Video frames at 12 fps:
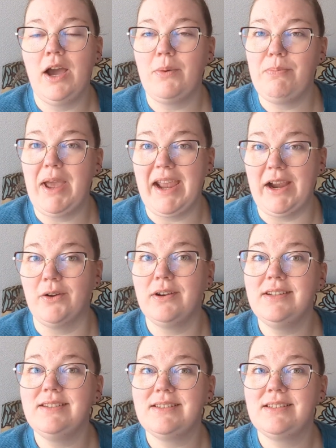
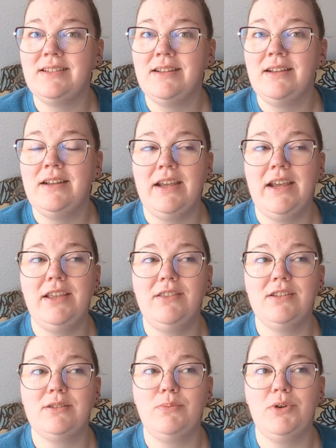apparent in
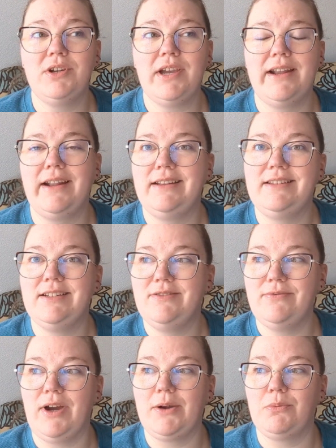this book, and I
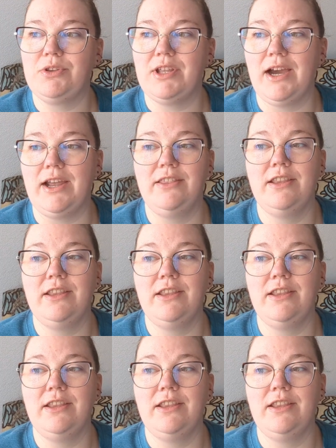didn't vibe with that.